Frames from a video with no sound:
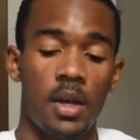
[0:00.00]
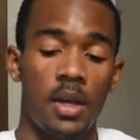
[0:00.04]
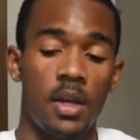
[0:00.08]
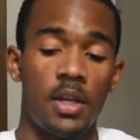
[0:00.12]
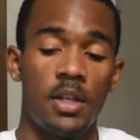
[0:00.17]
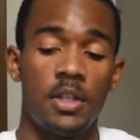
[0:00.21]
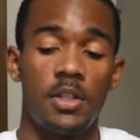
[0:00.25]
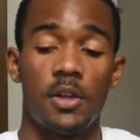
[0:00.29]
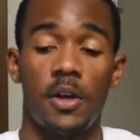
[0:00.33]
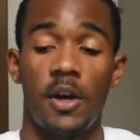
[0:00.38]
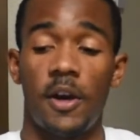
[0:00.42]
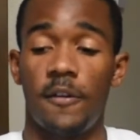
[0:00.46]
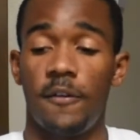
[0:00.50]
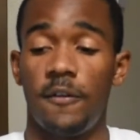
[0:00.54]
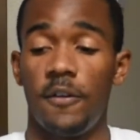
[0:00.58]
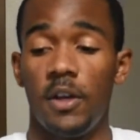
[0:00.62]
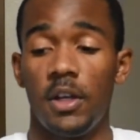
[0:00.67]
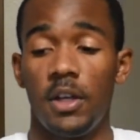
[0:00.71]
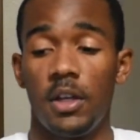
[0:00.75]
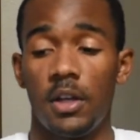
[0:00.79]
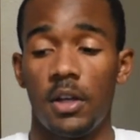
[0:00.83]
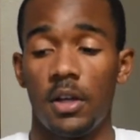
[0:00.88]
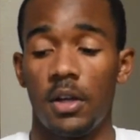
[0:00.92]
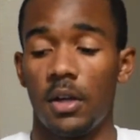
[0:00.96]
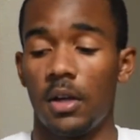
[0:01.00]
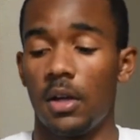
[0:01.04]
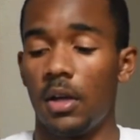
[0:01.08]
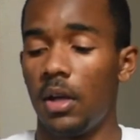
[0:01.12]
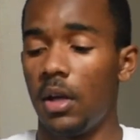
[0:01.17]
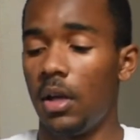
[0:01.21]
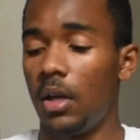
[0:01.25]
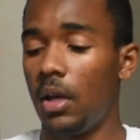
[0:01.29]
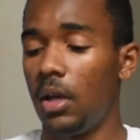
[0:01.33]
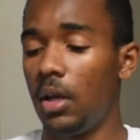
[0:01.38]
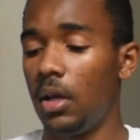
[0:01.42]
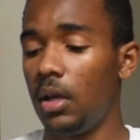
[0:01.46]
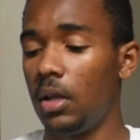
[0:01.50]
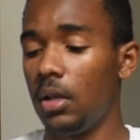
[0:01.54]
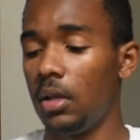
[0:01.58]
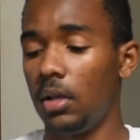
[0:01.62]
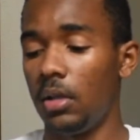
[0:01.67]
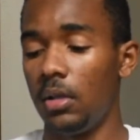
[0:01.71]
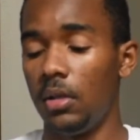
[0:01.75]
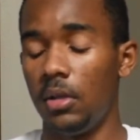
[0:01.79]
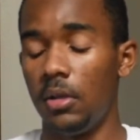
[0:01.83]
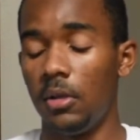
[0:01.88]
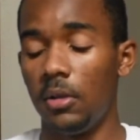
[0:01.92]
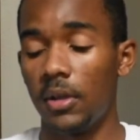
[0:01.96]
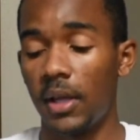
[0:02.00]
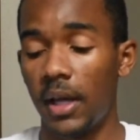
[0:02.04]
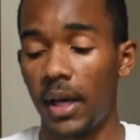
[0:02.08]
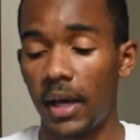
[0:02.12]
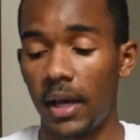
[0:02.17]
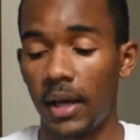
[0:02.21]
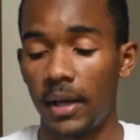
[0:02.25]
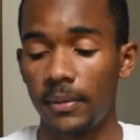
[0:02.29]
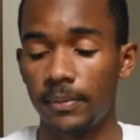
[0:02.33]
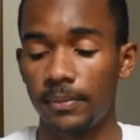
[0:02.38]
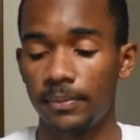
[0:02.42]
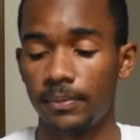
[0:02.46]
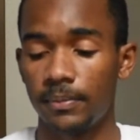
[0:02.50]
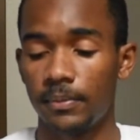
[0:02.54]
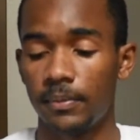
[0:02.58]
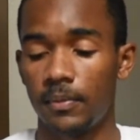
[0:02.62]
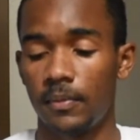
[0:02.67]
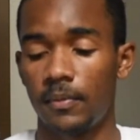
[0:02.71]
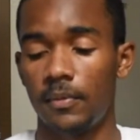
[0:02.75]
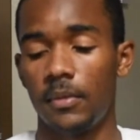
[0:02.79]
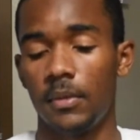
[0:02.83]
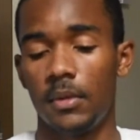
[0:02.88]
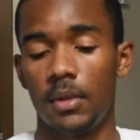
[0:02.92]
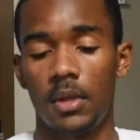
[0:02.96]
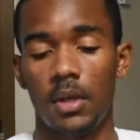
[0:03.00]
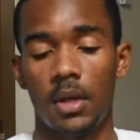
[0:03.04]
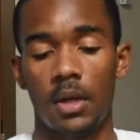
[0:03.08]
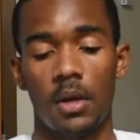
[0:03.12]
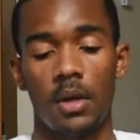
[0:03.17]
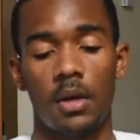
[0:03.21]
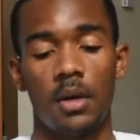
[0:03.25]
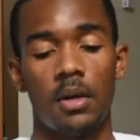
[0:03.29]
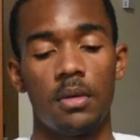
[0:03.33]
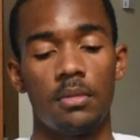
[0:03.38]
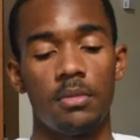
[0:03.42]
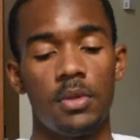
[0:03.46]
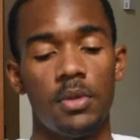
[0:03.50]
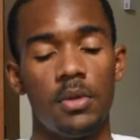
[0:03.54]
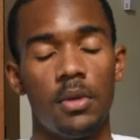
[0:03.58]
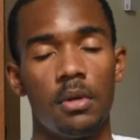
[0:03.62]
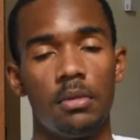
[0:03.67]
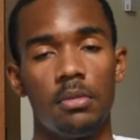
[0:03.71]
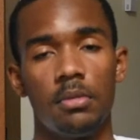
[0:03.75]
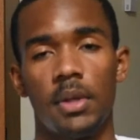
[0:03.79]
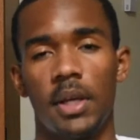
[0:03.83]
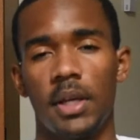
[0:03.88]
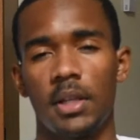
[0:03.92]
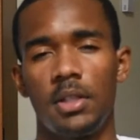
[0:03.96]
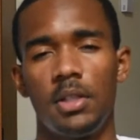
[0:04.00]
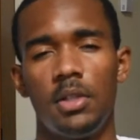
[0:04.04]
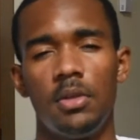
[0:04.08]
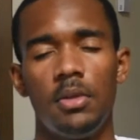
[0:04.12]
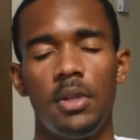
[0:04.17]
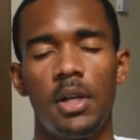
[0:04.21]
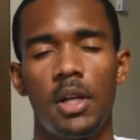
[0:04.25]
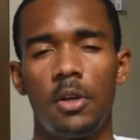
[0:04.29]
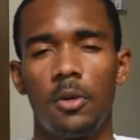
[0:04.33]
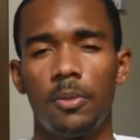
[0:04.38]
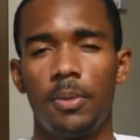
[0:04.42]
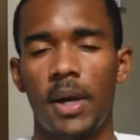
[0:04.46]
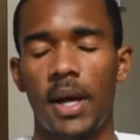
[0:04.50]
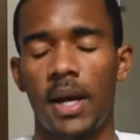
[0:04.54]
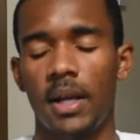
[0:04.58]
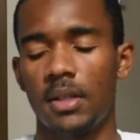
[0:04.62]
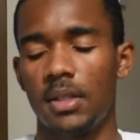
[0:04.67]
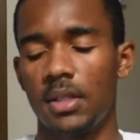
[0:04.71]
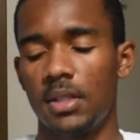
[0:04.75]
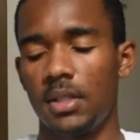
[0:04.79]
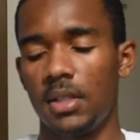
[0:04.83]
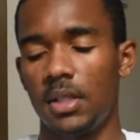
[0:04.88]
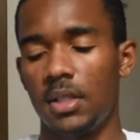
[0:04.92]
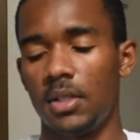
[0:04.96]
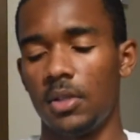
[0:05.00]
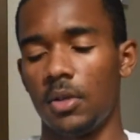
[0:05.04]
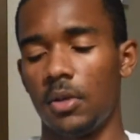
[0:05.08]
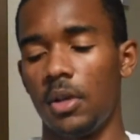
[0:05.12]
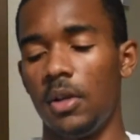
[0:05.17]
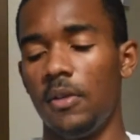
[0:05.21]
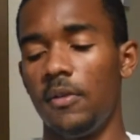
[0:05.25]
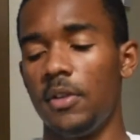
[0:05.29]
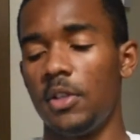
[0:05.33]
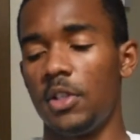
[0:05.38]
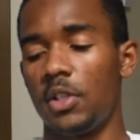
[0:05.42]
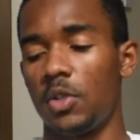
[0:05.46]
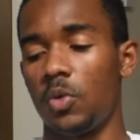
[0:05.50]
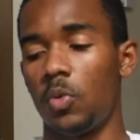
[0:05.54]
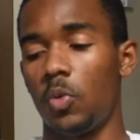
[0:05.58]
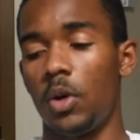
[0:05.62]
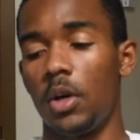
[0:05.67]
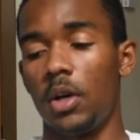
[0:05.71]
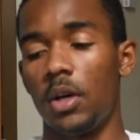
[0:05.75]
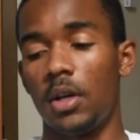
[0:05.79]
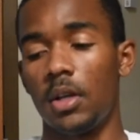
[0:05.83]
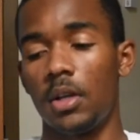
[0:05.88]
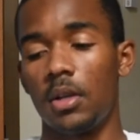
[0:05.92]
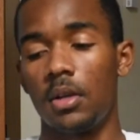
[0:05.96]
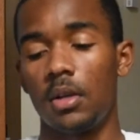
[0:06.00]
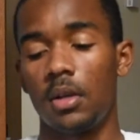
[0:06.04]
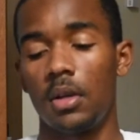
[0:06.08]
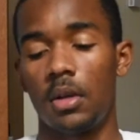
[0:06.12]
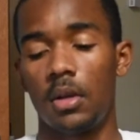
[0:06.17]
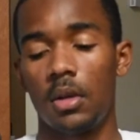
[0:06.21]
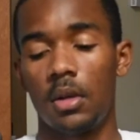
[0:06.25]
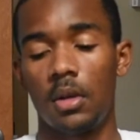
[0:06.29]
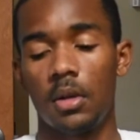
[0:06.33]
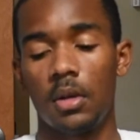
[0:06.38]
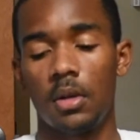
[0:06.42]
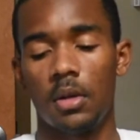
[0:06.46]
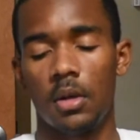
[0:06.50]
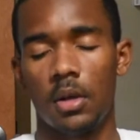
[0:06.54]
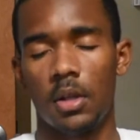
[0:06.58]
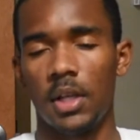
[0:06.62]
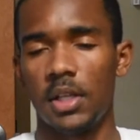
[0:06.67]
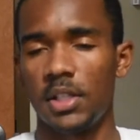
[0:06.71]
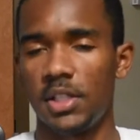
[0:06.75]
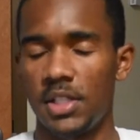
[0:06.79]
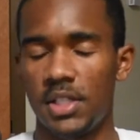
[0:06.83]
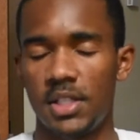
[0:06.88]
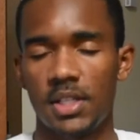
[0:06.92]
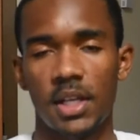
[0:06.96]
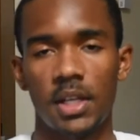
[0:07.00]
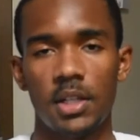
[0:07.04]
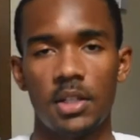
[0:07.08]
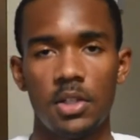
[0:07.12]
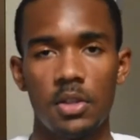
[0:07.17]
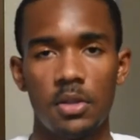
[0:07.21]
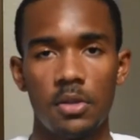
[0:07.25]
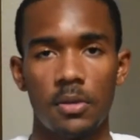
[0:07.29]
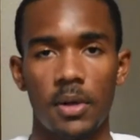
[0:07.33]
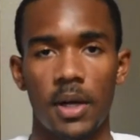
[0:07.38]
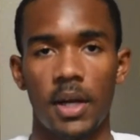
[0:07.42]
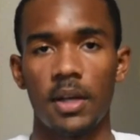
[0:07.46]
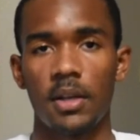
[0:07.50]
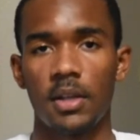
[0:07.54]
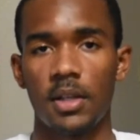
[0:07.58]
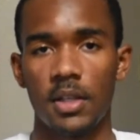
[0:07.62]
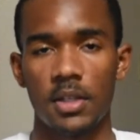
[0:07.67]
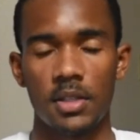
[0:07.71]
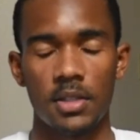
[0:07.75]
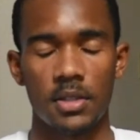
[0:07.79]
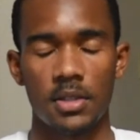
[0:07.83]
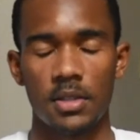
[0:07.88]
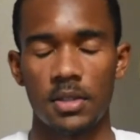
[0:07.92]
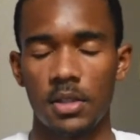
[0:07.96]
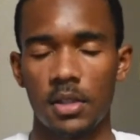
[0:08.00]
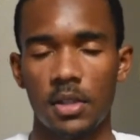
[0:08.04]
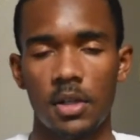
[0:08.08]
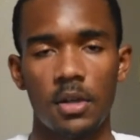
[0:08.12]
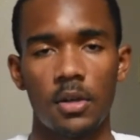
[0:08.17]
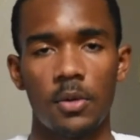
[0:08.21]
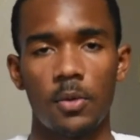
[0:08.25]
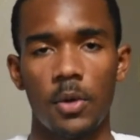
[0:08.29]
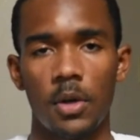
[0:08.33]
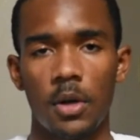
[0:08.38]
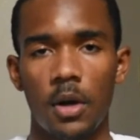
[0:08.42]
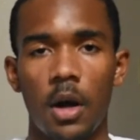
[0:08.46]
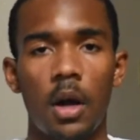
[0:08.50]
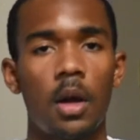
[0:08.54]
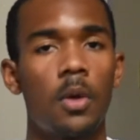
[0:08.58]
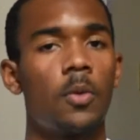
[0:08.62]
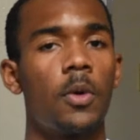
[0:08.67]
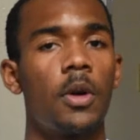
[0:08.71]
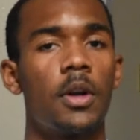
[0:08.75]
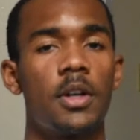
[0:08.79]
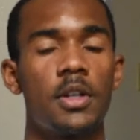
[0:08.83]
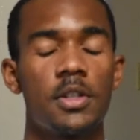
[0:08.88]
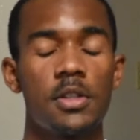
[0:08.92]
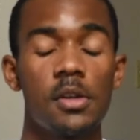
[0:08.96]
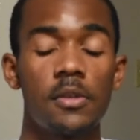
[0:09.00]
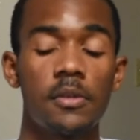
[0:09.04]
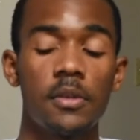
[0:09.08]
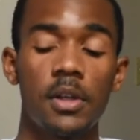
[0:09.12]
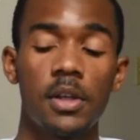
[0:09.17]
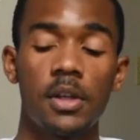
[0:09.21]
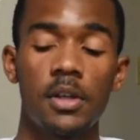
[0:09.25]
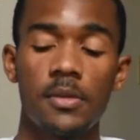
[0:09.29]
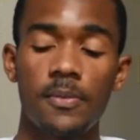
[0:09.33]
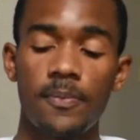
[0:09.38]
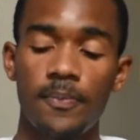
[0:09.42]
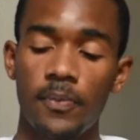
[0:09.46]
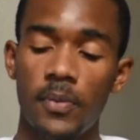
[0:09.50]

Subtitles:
So I figure you do that, you own like 2 dental practices, or even just 1, or let's just say 2, right? Because we're hard workers over here.